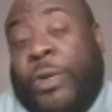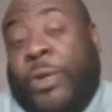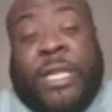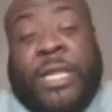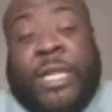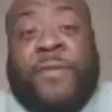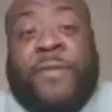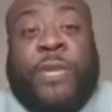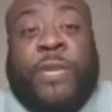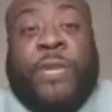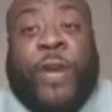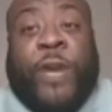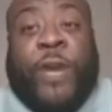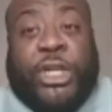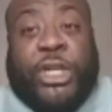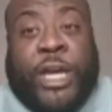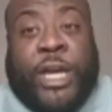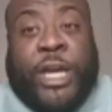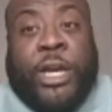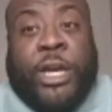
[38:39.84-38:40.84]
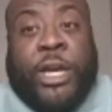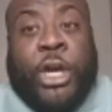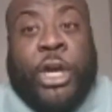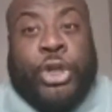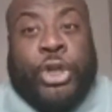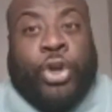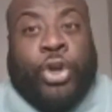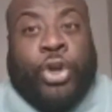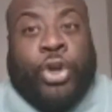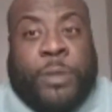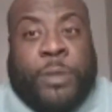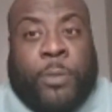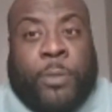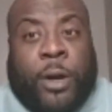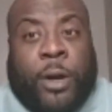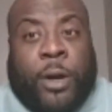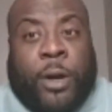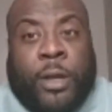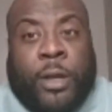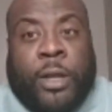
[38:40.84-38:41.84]
I'd love to see Ricochet show up
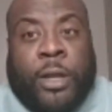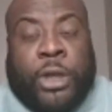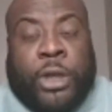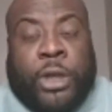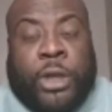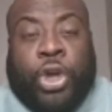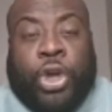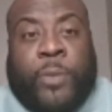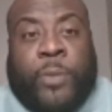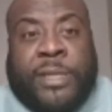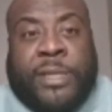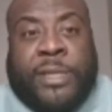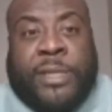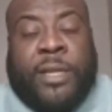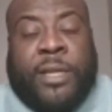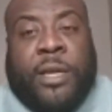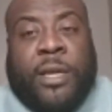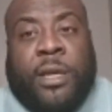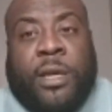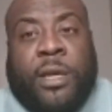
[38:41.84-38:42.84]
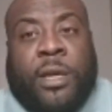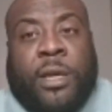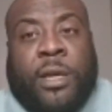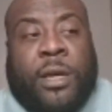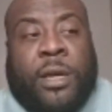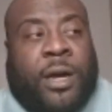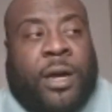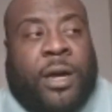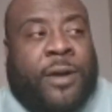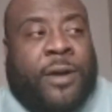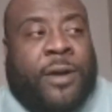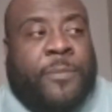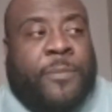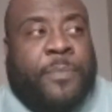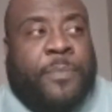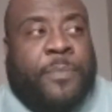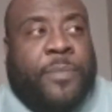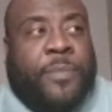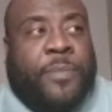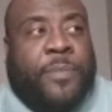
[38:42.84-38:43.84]
tomorrow, show up on Sunday. Yeah.
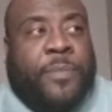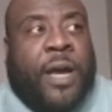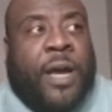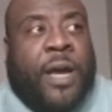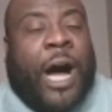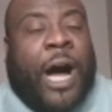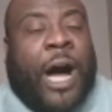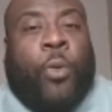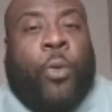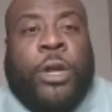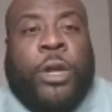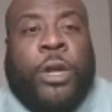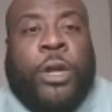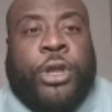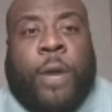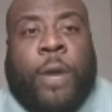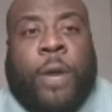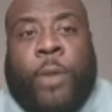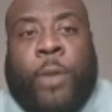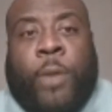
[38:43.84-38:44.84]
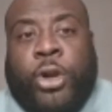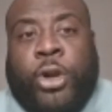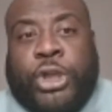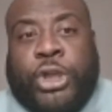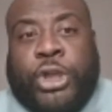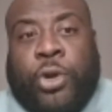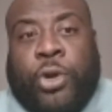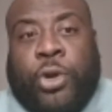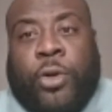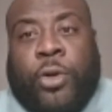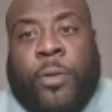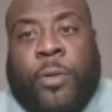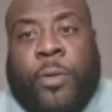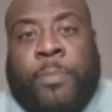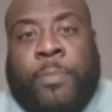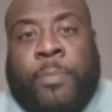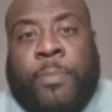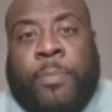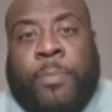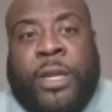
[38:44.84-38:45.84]
I would have thought Marty
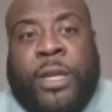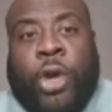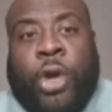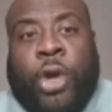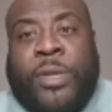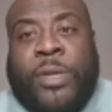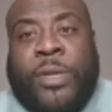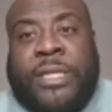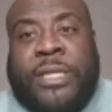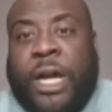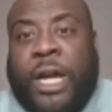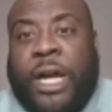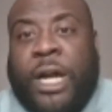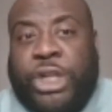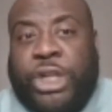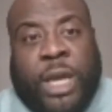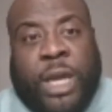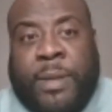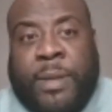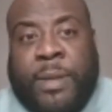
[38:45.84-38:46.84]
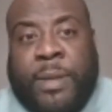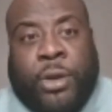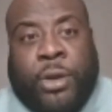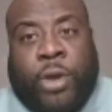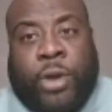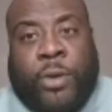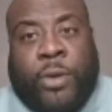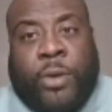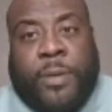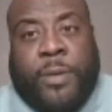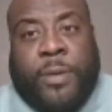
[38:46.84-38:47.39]
Scurll, but no one's touching him at the current moment.